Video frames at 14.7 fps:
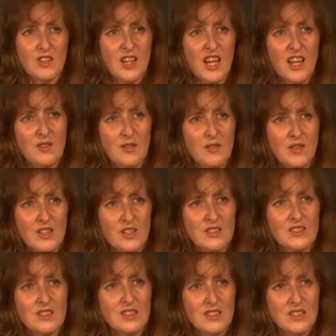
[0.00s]
look at for
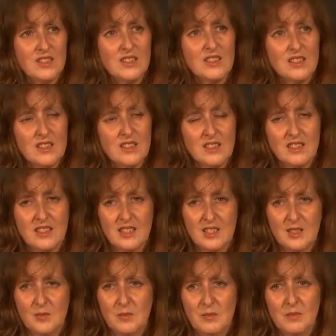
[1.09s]

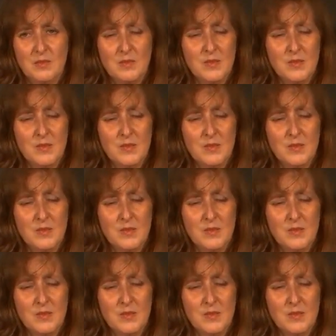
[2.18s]
um,